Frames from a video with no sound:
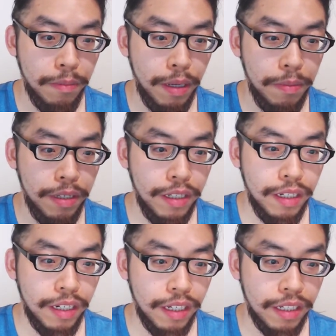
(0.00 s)
Maybe
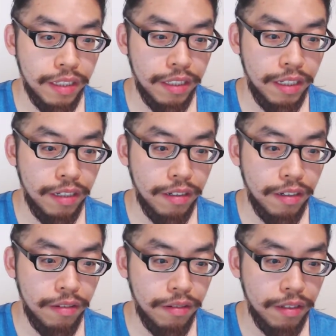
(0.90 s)
I can
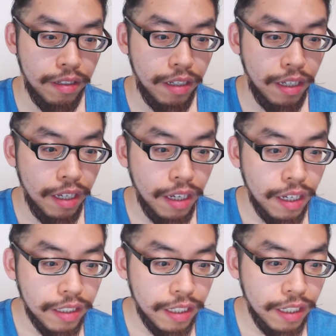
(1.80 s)

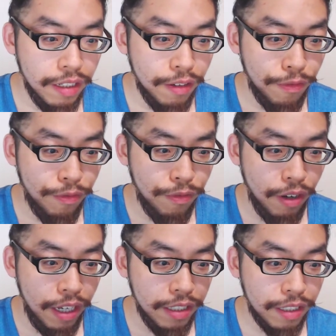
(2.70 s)
see her
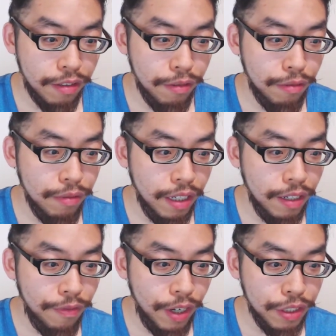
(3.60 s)
face, old lady
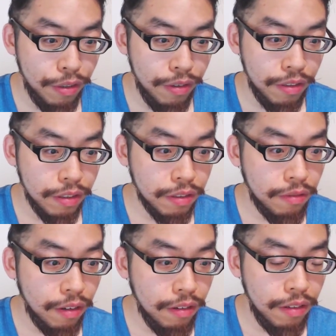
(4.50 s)
face turning to
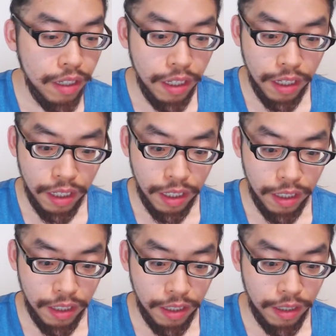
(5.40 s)
Skrull.
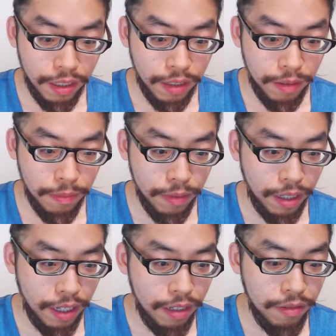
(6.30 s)

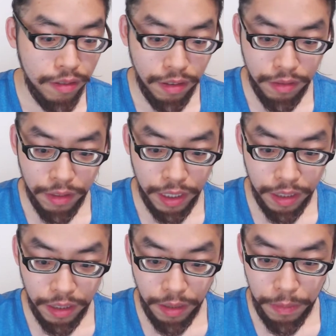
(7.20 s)
I don't. Oh wait,
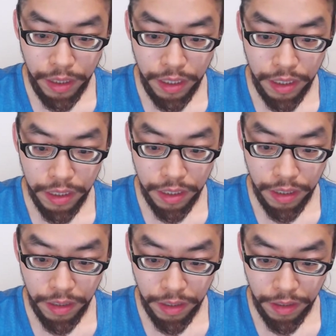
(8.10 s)
let me.
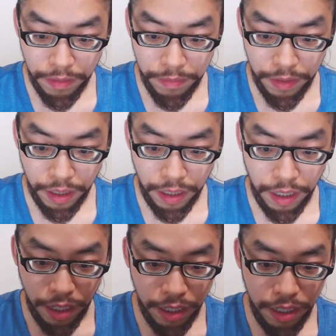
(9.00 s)

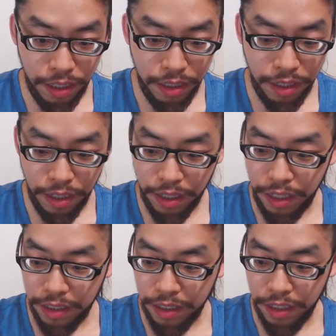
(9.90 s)
Yeah, I can't
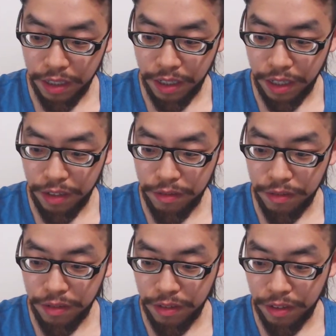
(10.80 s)
see it. I don't
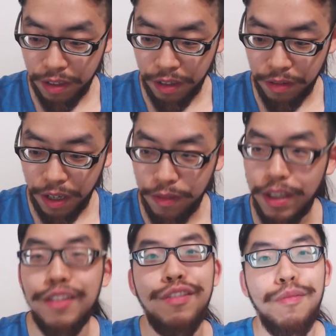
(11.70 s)
have
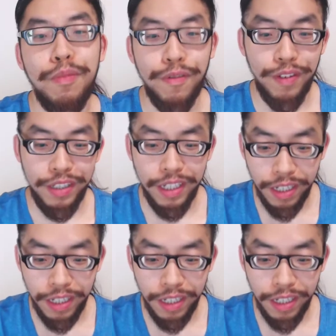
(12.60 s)
that supervision.